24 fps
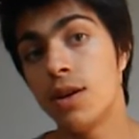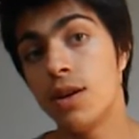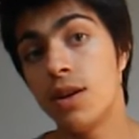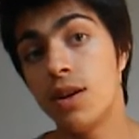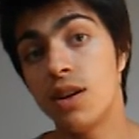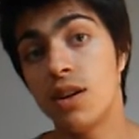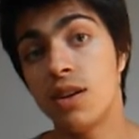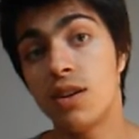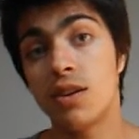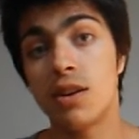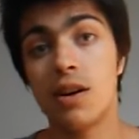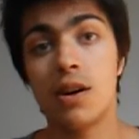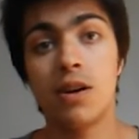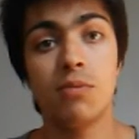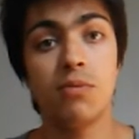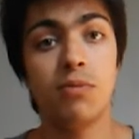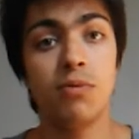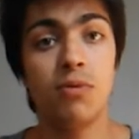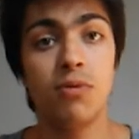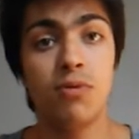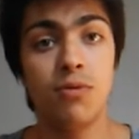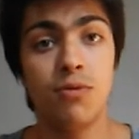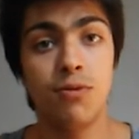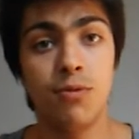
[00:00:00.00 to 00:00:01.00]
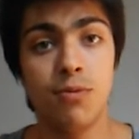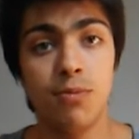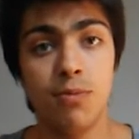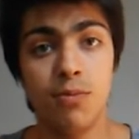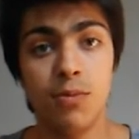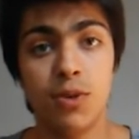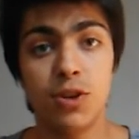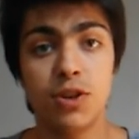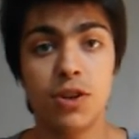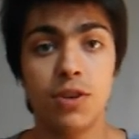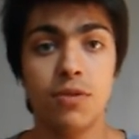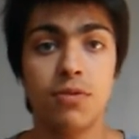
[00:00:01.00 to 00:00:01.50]
and how
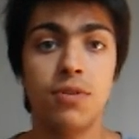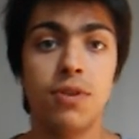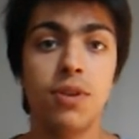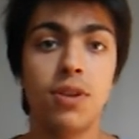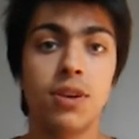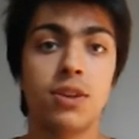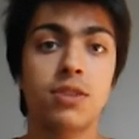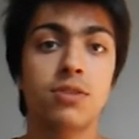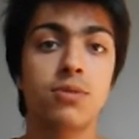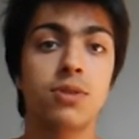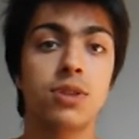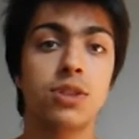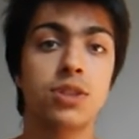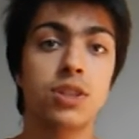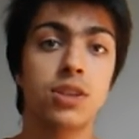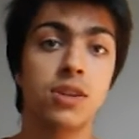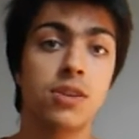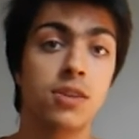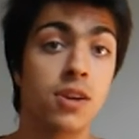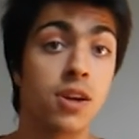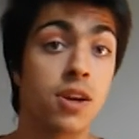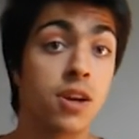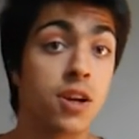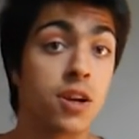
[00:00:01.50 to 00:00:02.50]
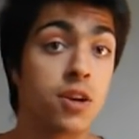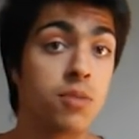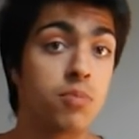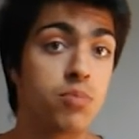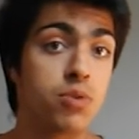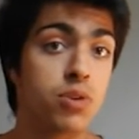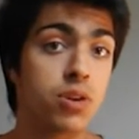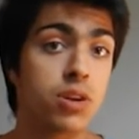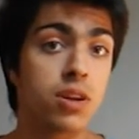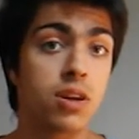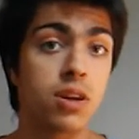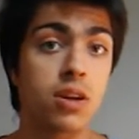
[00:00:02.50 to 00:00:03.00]
much I feel like stretching.
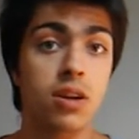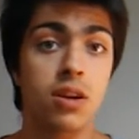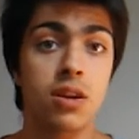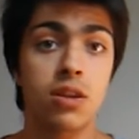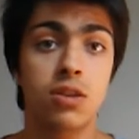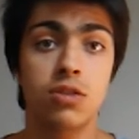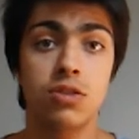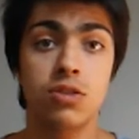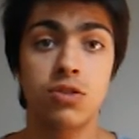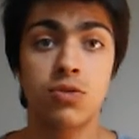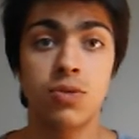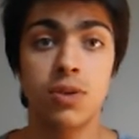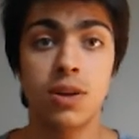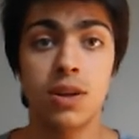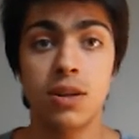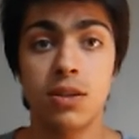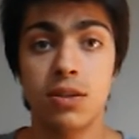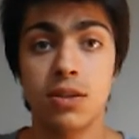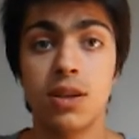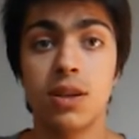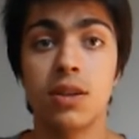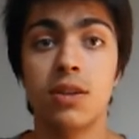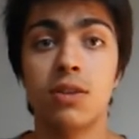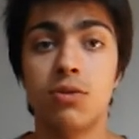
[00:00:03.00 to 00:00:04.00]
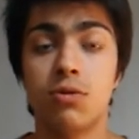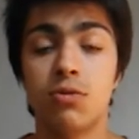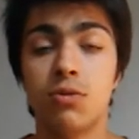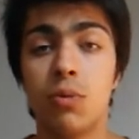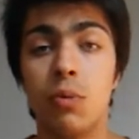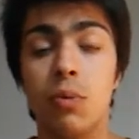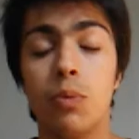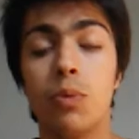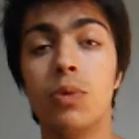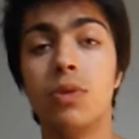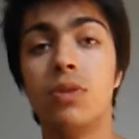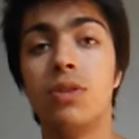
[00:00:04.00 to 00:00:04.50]
But I just try and get into a
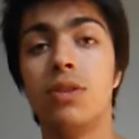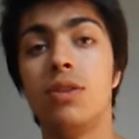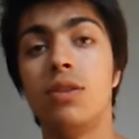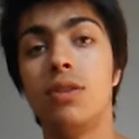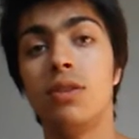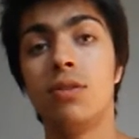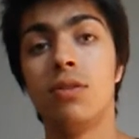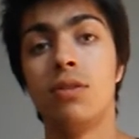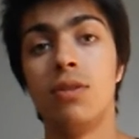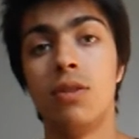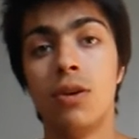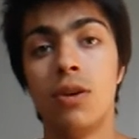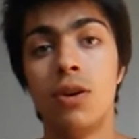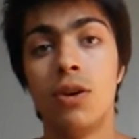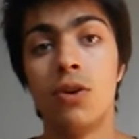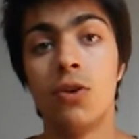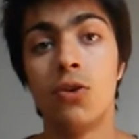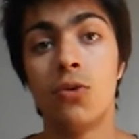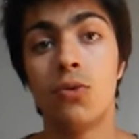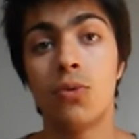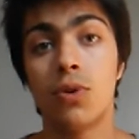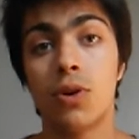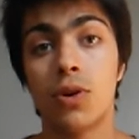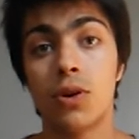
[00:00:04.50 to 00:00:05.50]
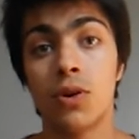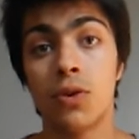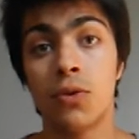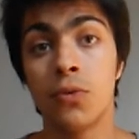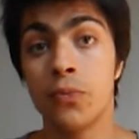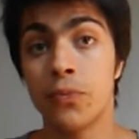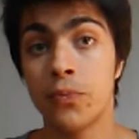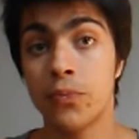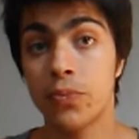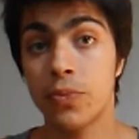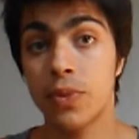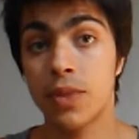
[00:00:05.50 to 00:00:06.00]
routine where
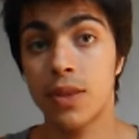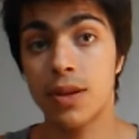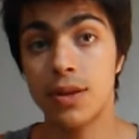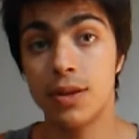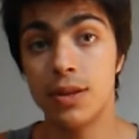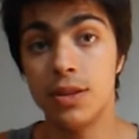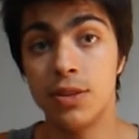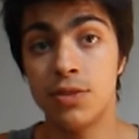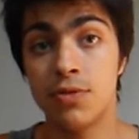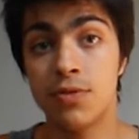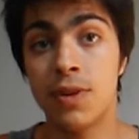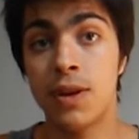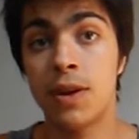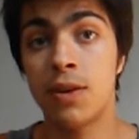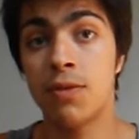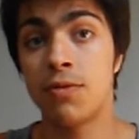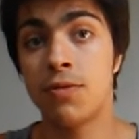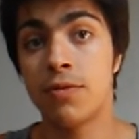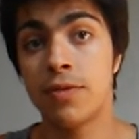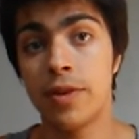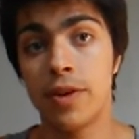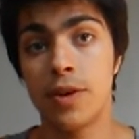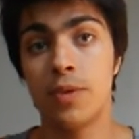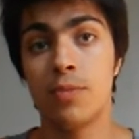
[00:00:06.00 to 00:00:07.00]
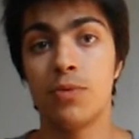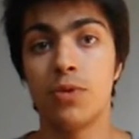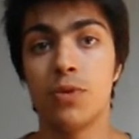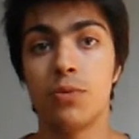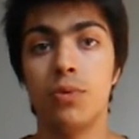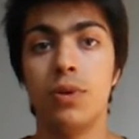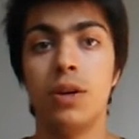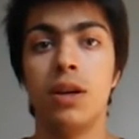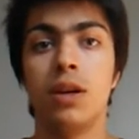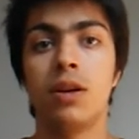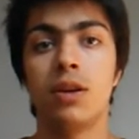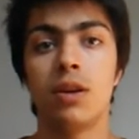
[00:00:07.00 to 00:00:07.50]
at least 5 times a
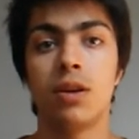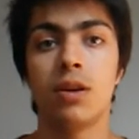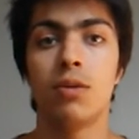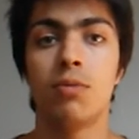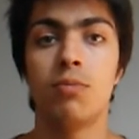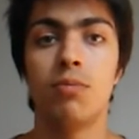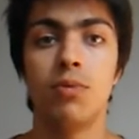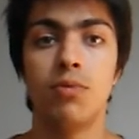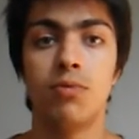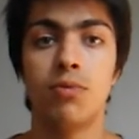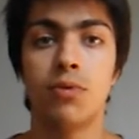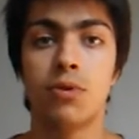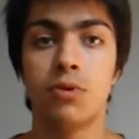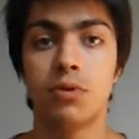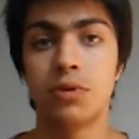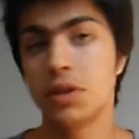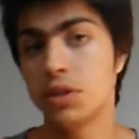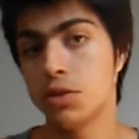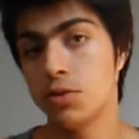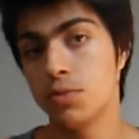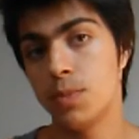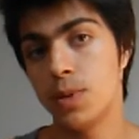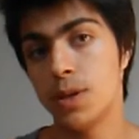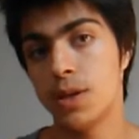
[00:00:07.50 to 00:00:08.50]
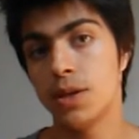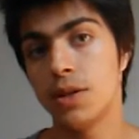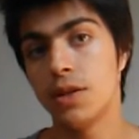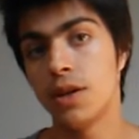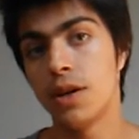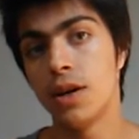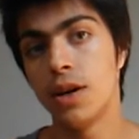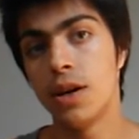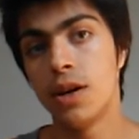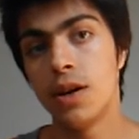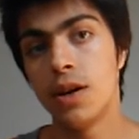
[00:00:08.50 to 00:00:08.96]
week before going to bed,